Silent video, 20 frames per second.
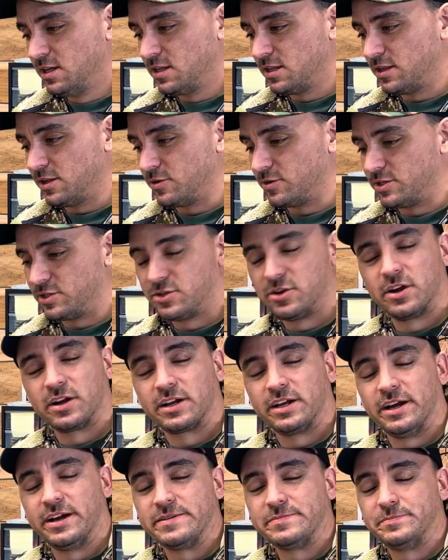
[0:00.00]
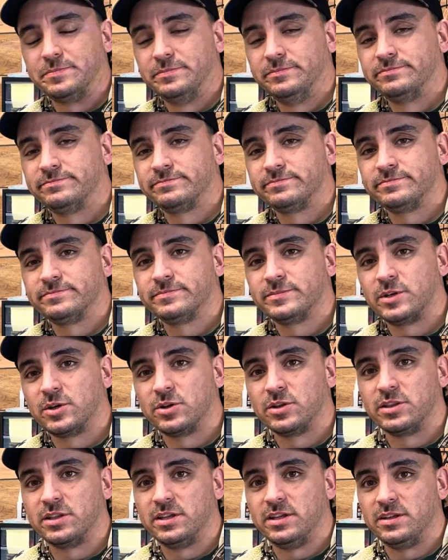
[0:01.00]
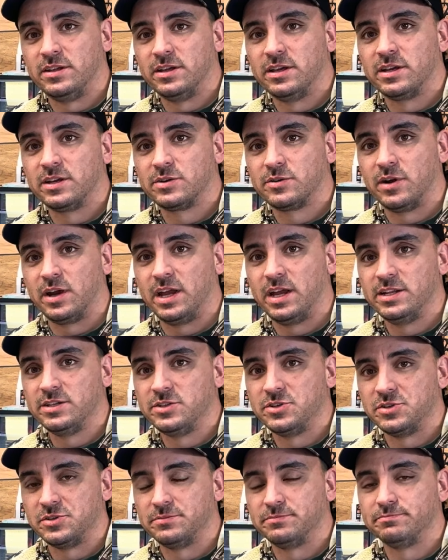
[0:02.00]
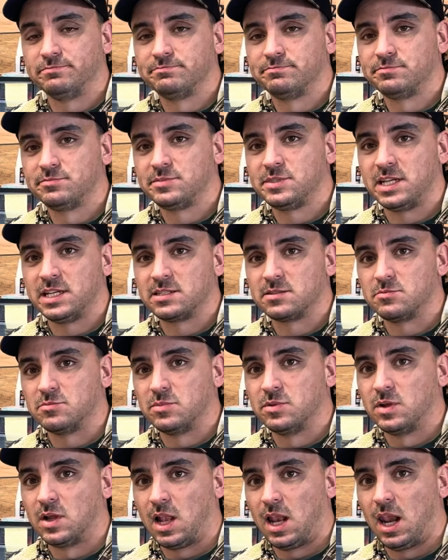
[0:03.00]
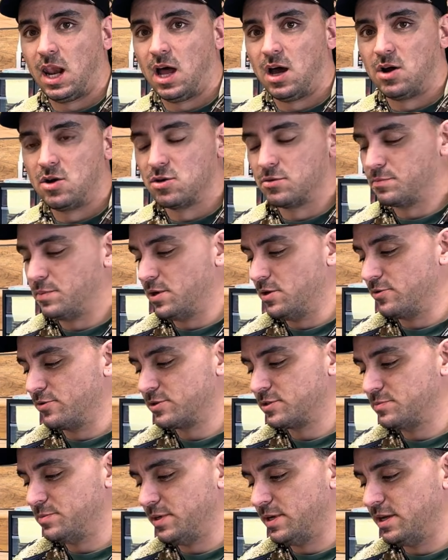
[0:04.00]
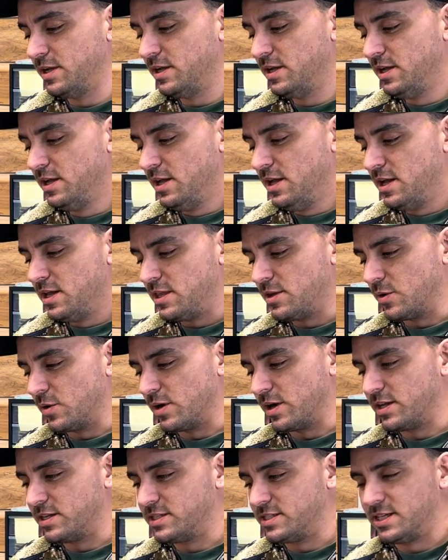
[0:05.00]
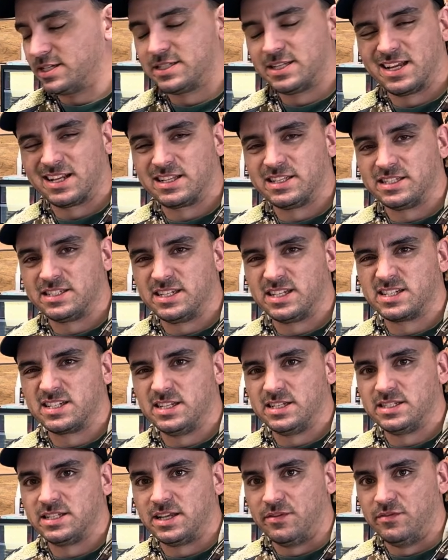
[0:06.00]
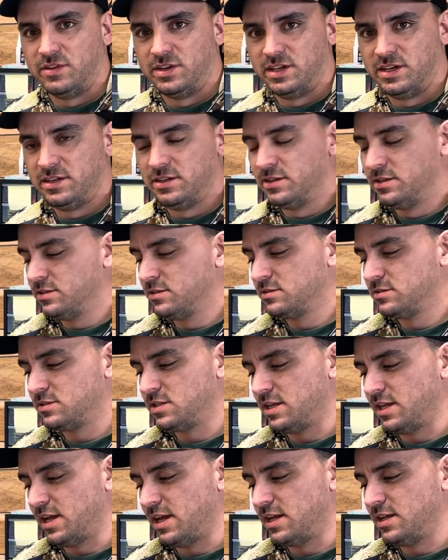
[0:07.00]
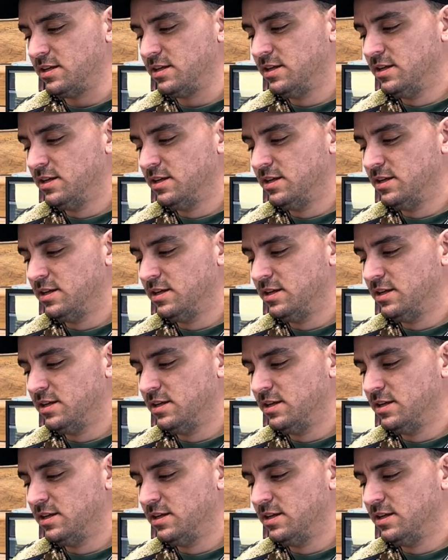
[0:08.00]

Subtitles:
load the truck up, go to the range and take some long pokes, but I think we're going to stick to like the 60, 70 today,